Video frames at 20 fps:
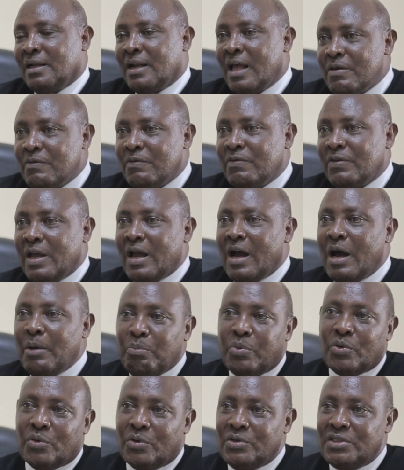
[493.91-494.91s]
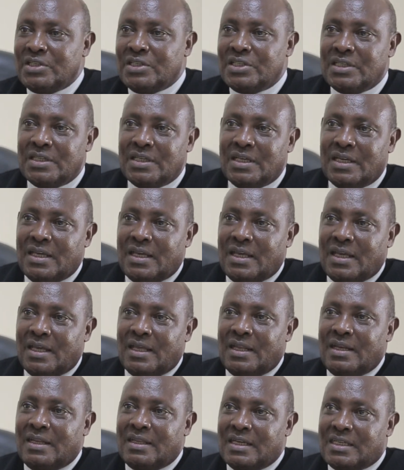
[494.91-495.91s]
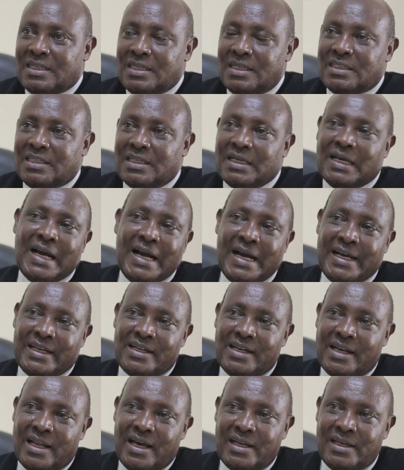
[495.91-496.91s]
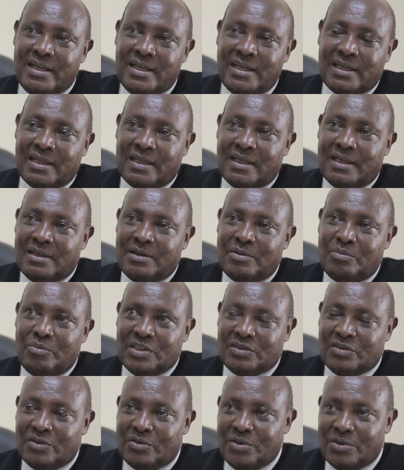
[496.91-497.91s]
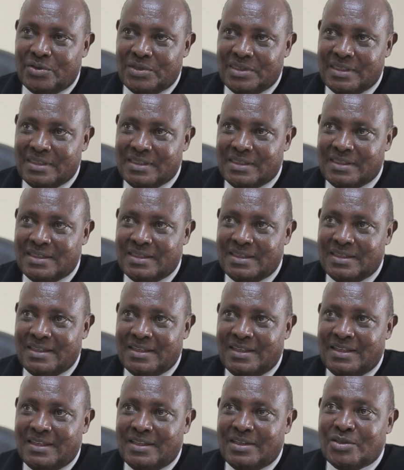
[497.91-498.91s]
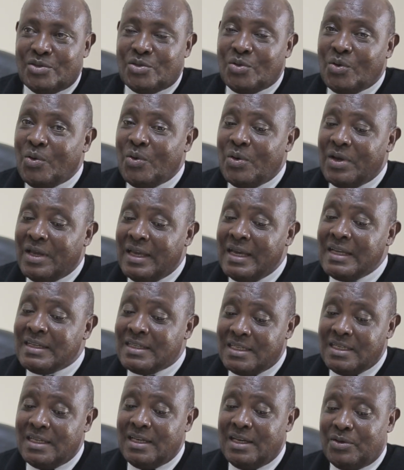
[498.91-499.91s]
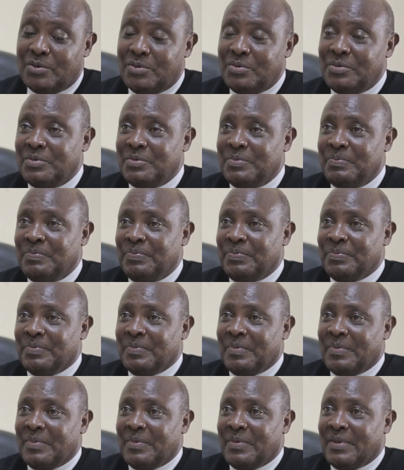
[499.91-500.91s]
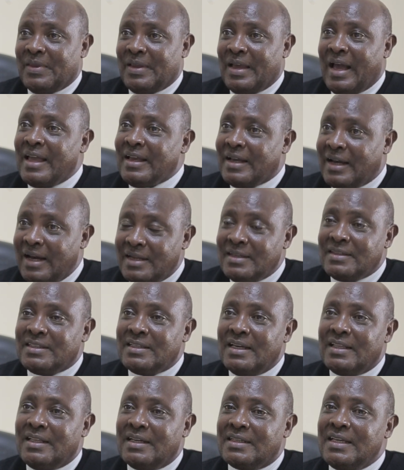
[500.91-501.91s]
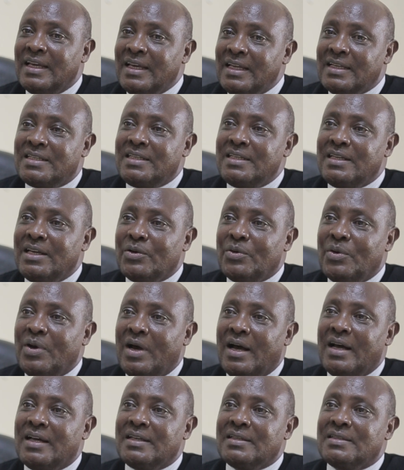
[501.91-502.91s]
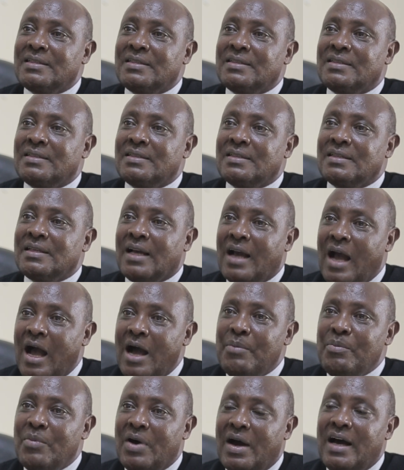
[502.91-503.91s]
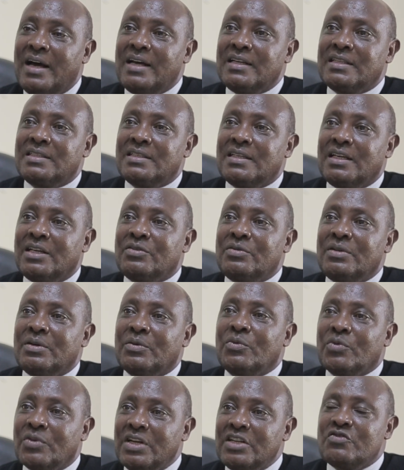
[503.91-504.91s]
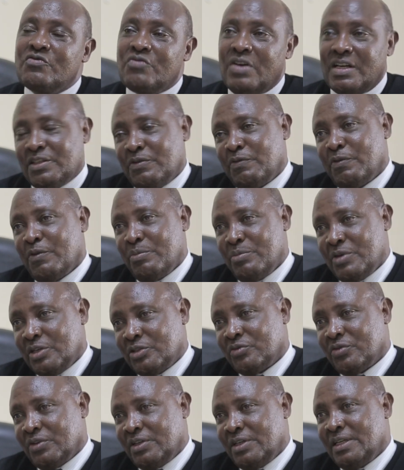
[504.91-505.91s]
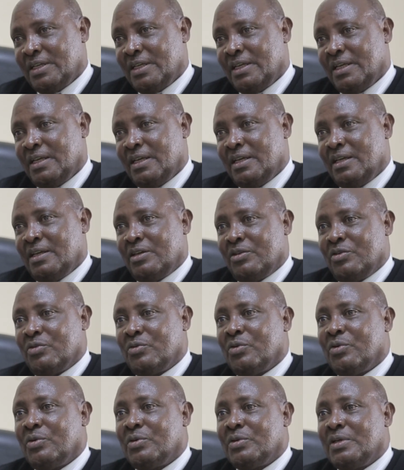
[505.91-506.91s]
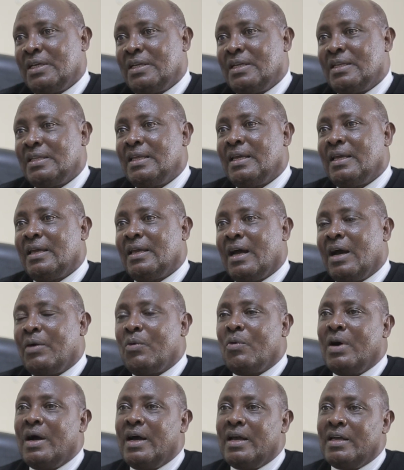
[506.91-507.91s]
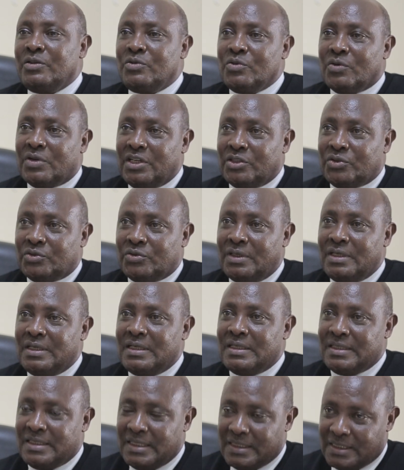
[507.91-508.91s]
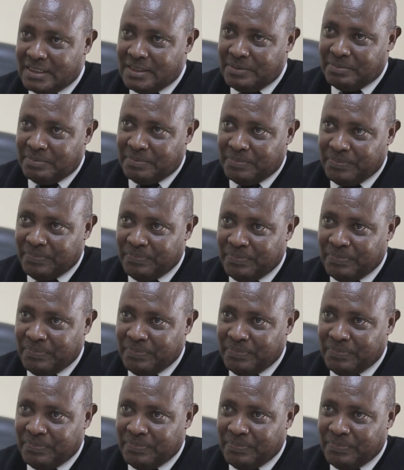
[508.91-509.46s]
lively approach in the teaching and learning methodologies. So ATL, I can say that ATL has come as a great transformation, in our education system.